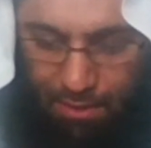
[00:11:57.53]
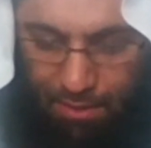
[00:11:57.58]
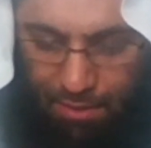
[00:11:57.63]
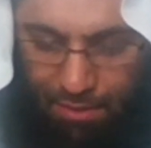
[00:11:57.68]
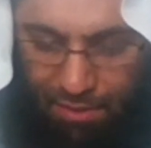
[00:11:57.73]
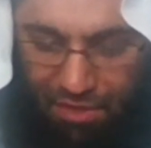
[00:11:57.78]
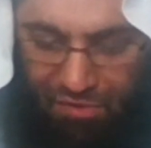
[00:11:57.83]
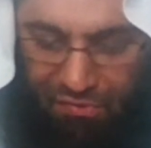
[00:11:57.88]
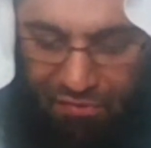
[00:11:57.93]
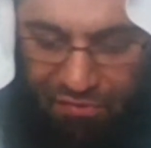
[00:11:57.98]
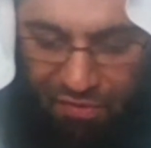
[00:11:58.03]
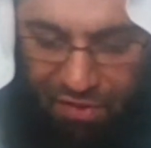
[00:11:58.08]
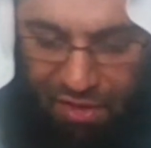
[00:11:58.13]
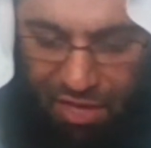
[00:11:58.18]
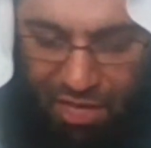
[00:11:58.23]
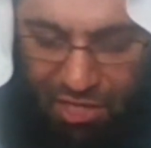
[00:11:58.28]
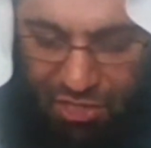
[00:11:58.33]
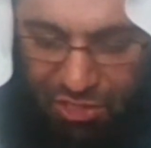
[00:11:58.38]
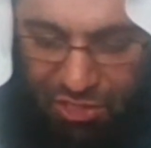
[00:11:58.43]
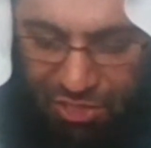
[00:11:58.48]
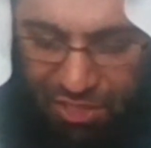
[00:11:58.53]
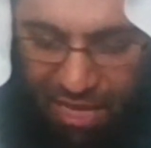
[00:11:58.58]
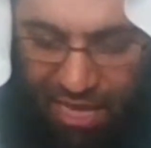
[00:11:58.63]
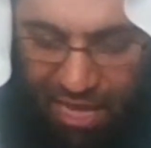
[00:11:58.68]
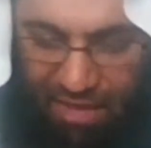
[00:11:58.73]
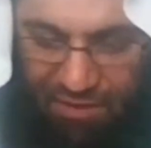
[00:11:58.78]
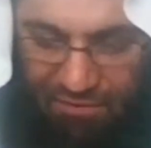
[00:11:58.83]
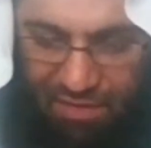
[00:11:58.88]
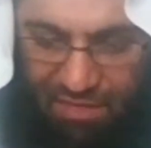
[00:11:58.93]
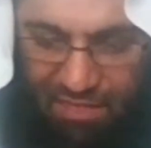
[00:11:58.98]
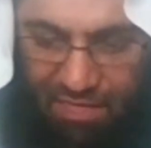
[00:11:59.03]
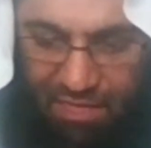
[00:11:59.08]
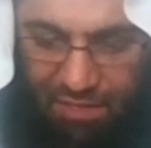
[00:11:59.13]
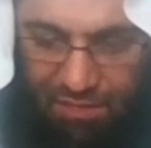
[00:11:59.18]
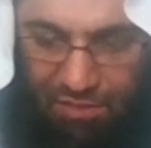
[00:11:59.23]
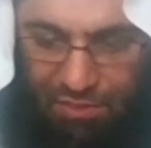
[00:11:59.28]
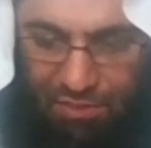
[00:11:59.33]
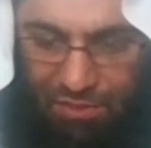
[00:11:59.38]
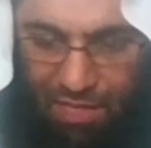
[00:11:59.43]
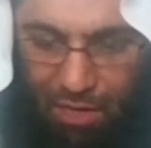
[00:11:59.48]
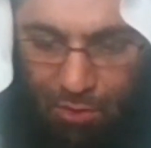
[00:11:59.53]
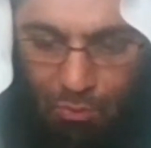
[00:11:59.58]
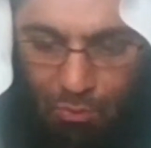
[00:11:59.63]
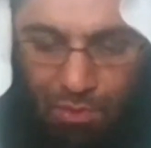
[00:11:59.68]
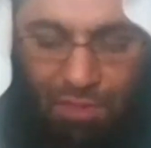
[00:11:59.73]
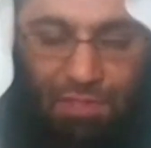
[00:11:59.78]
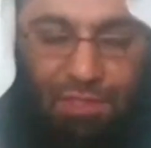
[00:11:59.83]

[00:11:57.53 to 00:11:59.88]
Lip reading: the first evidence that we